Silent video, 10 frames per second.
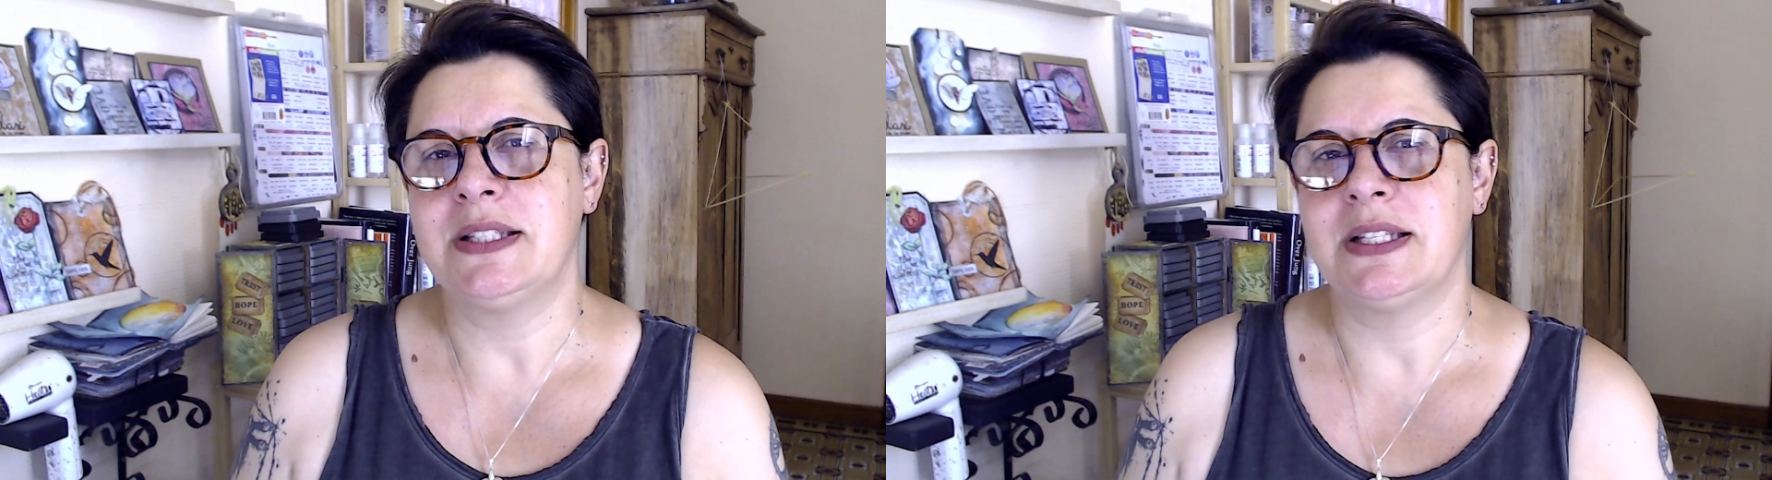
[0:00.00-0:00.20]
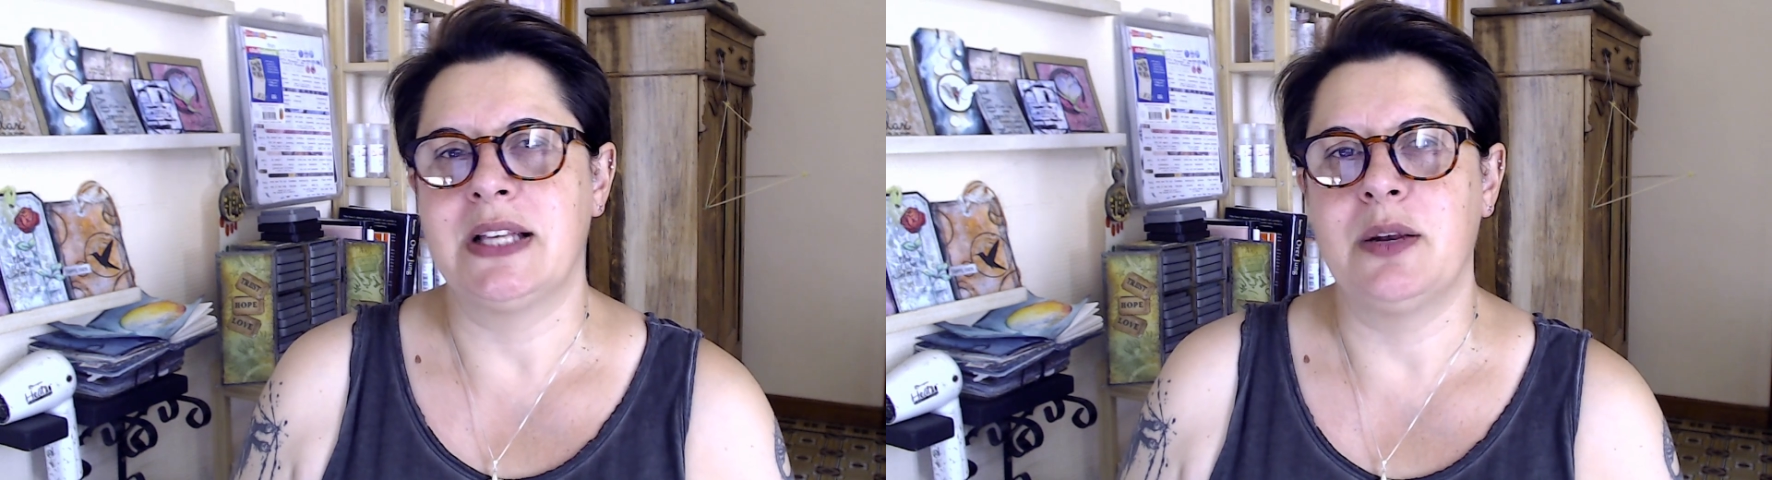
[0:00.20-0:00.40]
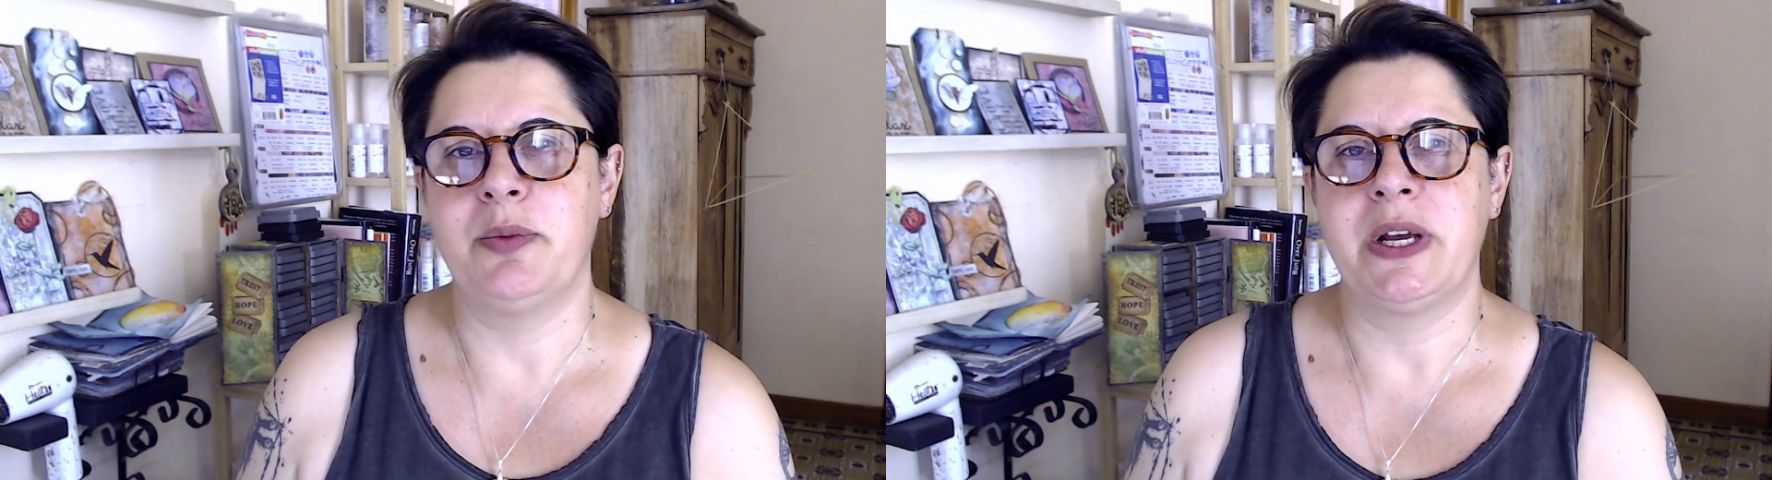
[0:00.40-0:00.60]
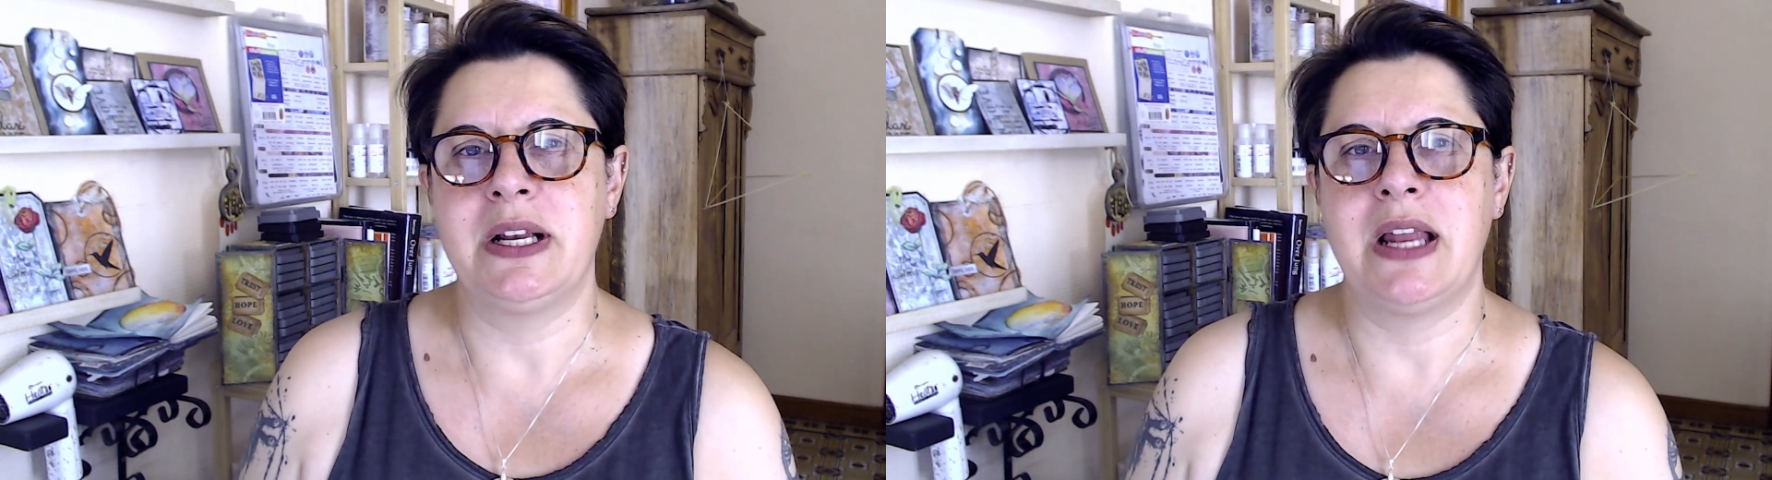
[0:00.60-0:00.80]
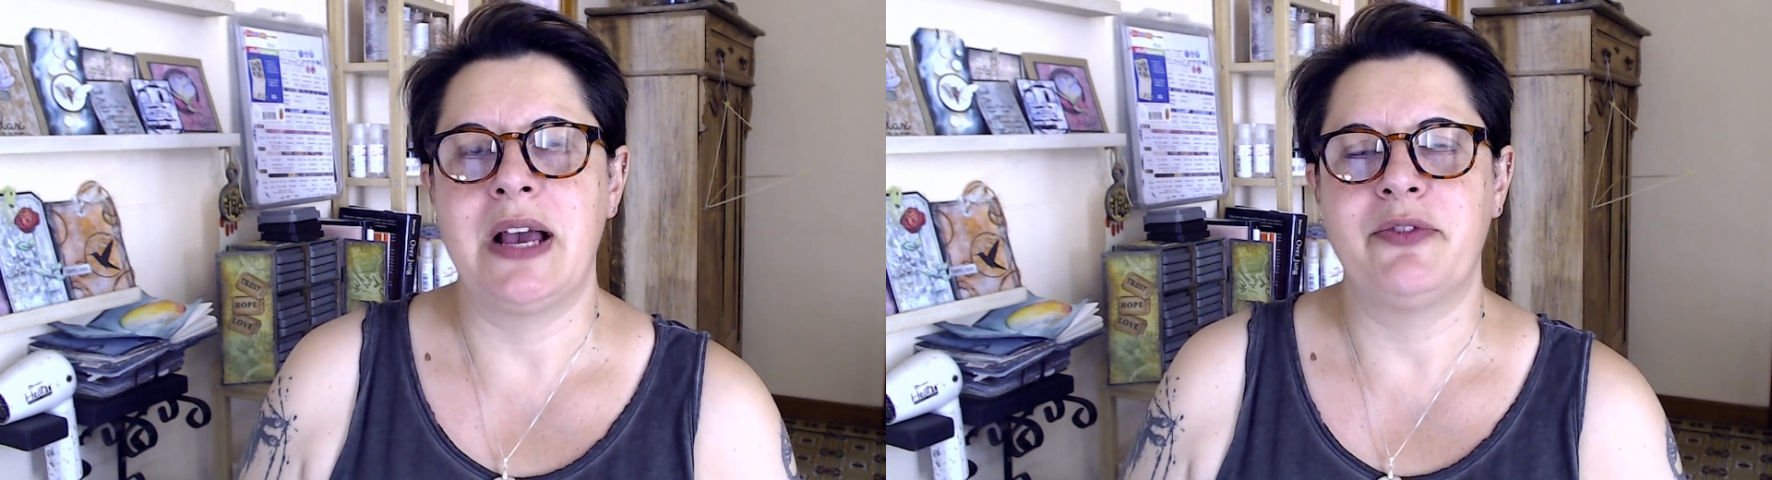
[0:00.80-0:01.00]
to celebrate
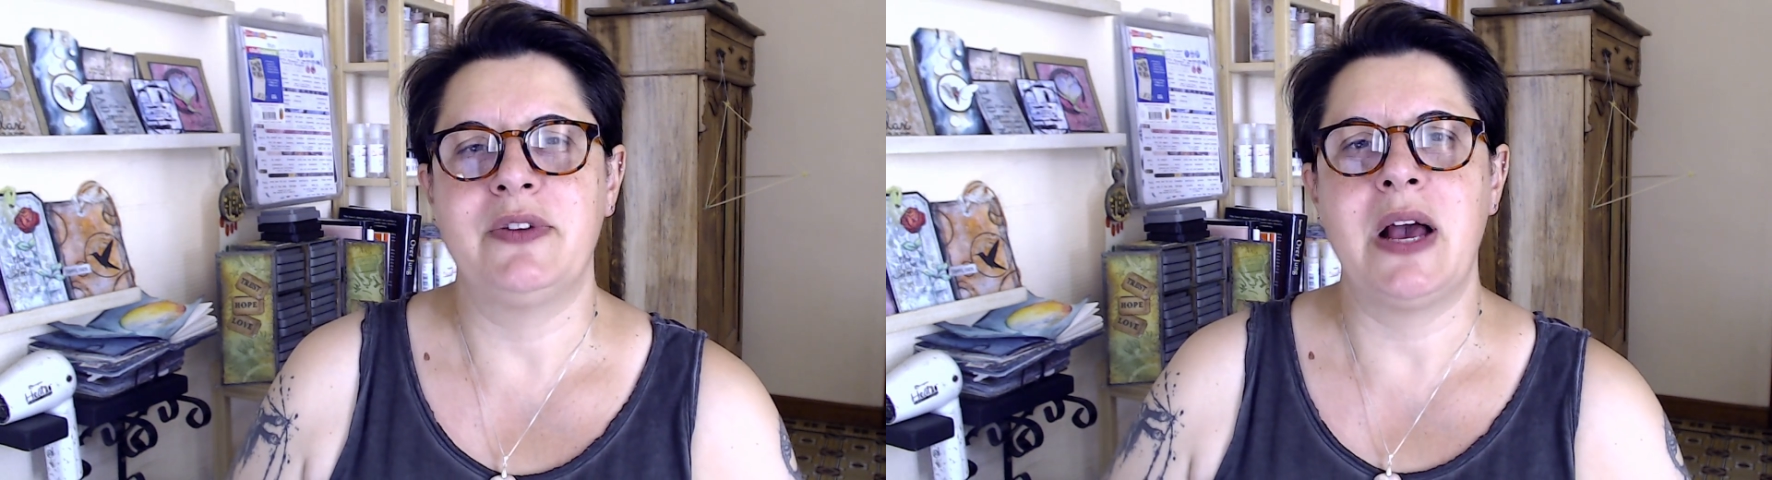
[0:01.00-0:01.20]
life.